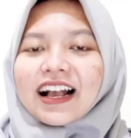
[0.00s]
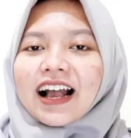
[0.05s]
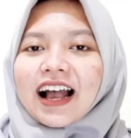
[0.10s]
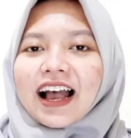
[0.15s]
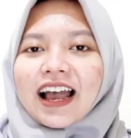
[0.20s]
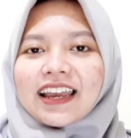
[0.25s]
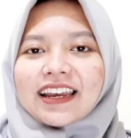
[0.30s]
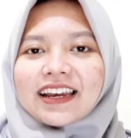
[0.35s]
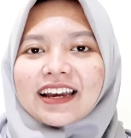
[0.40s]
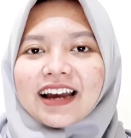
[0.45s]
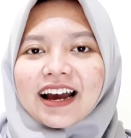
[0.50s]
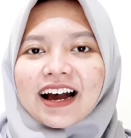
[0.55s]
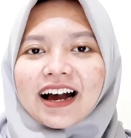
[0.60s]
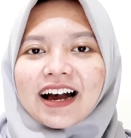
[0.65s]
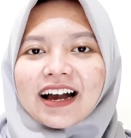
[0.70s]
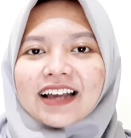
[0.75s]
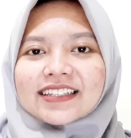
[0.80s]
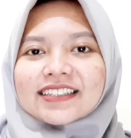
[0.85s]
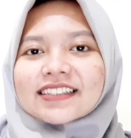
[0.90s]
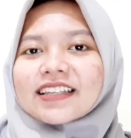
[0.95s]
Hi
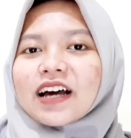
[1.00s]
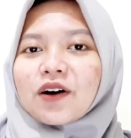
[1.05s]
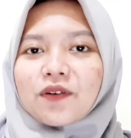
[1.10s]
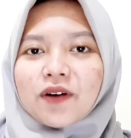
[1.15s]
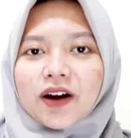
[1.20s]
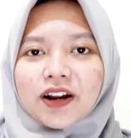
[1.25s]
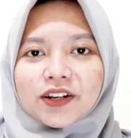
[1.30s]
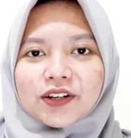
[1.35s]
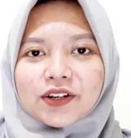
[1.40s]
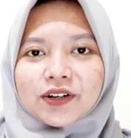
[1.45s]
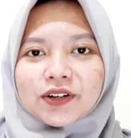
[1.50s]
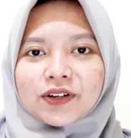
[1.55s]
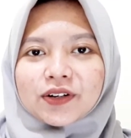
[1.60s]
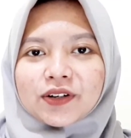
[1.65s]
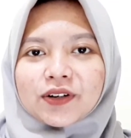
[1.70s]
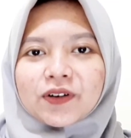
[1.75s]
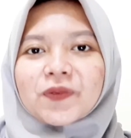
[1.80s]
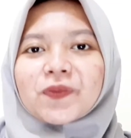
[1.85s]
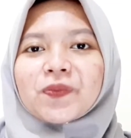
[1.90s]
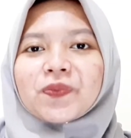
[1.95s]
guys, how are you?
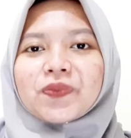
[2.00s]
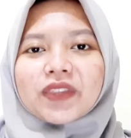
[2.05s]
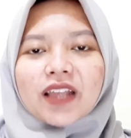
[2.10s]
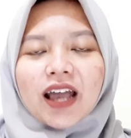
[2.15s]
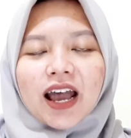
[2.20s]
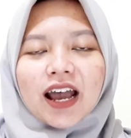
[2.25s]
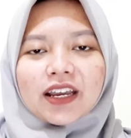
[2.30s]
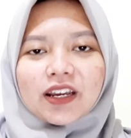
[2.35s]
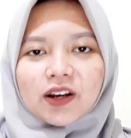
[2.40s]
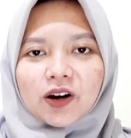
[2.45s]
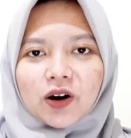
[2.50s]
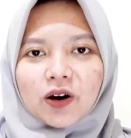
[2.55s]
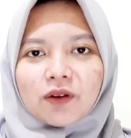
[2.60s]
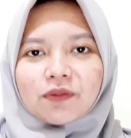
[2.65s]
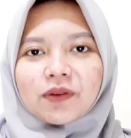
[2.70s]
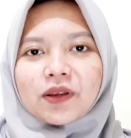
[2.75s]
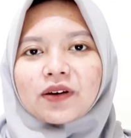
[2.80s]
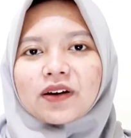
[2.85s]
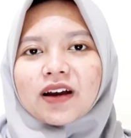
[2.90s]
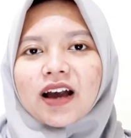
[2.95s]
I hope
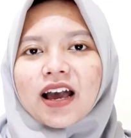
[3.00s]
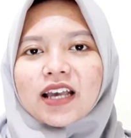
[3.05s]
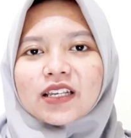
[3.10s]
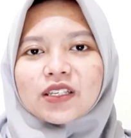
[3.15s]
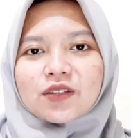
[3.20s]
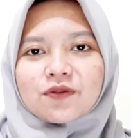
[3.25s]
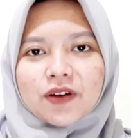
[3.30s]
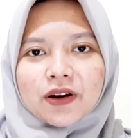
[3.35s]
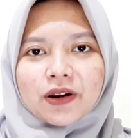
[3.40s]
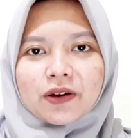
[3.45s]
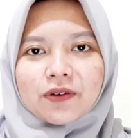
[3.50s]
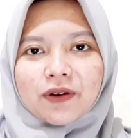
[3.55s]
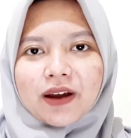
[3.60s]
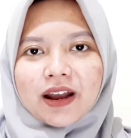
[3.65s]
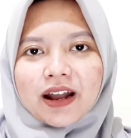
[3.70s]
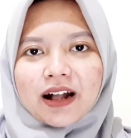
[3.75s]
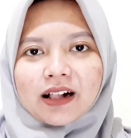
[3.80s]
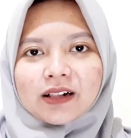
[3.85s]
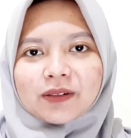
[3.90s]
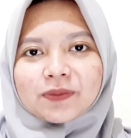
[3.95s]
you guys very
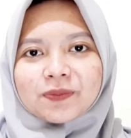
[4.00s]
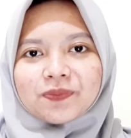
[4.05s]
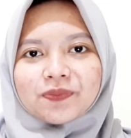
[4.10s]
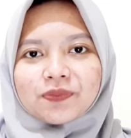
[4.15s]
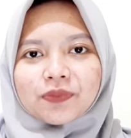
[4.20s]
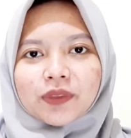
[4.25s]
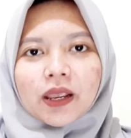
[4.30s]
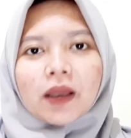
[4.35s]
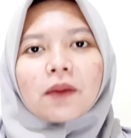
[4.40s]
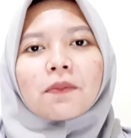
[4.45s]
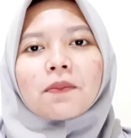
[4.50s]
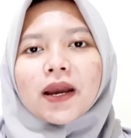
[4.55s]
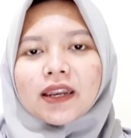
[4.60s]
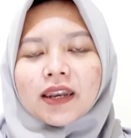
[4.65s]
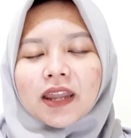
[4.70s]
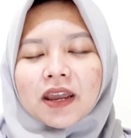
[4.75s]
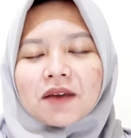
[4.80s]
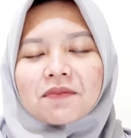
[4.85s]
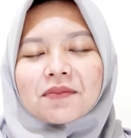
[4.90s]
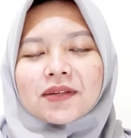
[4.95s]
well. My
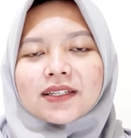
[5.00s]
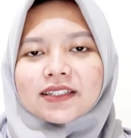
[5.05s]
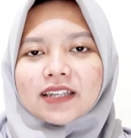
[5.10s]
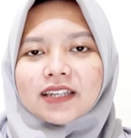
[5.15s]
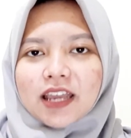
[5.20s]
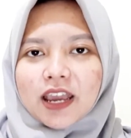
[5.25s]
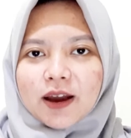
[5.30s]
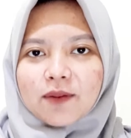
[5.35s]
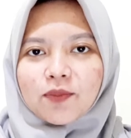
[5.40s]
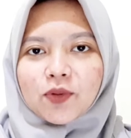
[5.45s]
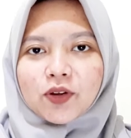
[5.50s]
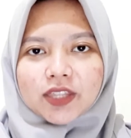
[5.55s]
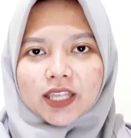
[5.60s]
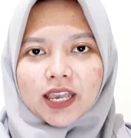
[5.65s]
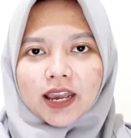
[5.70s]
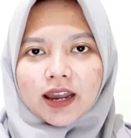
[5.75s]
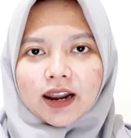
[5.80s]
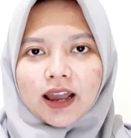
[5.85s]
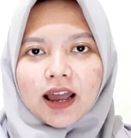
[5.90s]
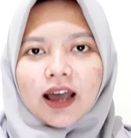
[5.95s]
name is Dea
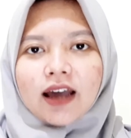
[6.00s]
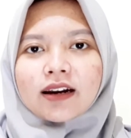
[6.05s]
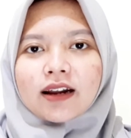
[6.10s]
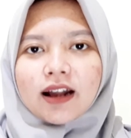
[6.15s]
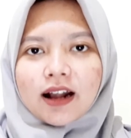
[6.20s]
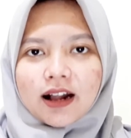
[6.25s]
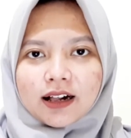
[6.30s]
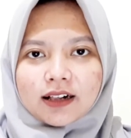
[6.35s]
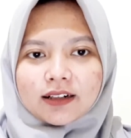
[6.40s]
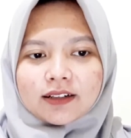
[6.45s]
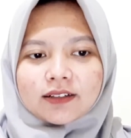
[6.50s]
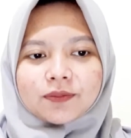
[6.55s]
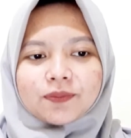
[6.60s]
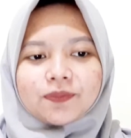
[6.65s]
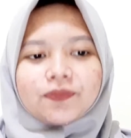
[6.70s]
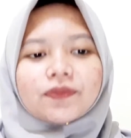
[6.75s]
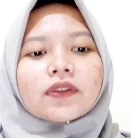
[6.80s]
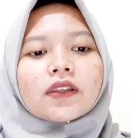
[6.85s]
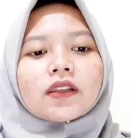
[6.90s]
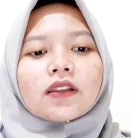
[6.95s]
Mutiara Arhal.
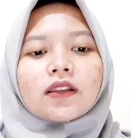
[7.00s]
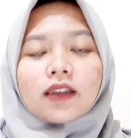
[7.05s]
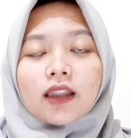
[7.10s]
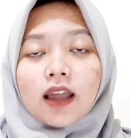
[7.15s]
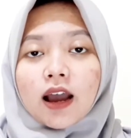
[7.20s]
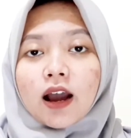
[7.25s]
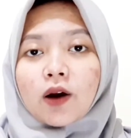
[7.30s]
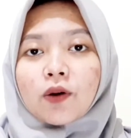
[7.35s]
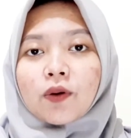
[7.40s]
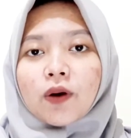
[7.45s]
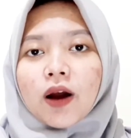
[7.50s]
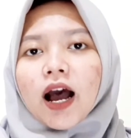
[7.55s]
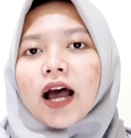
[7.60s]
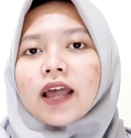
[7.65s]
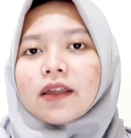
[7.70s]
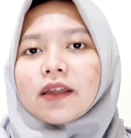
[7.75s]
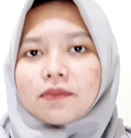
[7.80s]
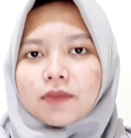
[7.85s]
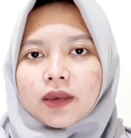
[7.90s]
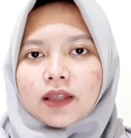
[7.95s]
Now, I
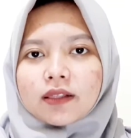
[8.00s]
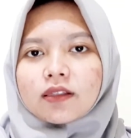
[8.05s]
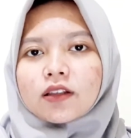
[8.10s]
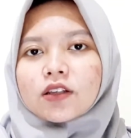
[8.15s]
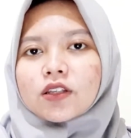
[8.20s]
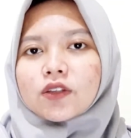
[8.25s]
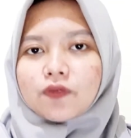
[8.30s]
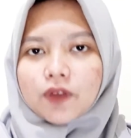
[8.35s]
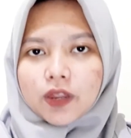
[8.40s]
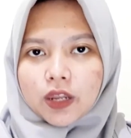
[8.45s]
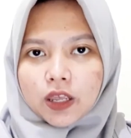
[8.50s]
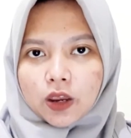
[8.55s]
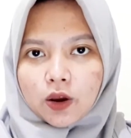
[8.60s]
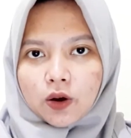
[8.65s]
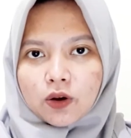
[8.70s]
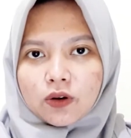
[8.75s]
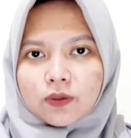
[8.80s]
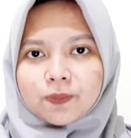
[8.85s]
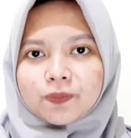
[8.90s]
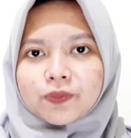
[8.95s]
made this video
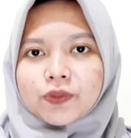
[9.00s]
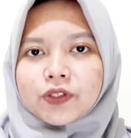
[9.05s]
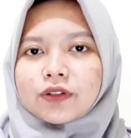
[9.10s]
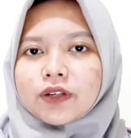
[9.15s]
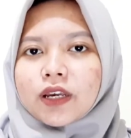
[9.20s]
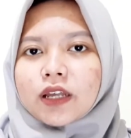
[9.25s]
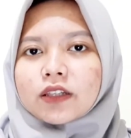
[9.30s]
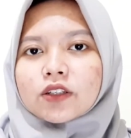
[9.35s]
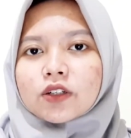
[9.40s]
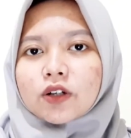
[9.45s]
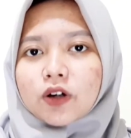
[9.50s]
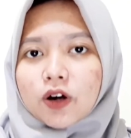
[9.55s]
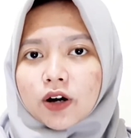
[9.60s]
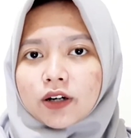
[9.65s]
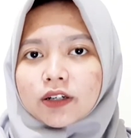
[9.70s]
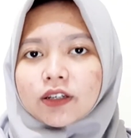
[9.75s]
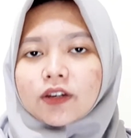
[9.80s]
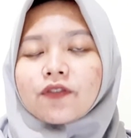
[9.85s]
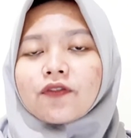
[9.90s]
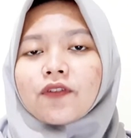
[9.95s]
to get scored
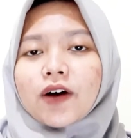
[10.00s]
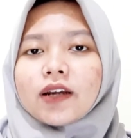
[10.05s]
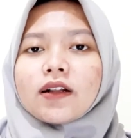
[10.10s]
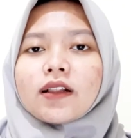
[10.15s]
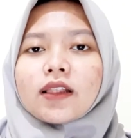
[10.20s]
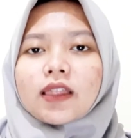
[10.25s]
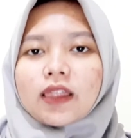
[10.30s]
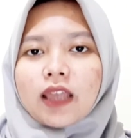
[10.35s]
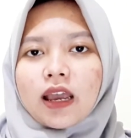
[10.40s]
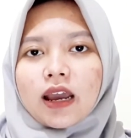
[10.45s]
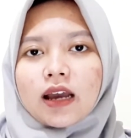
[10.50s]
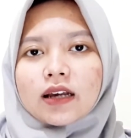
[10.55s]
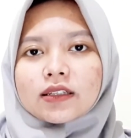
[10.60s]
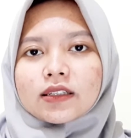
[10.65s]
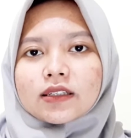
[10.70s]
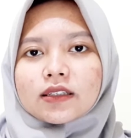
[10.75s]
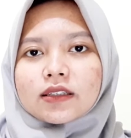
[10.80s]
the final test.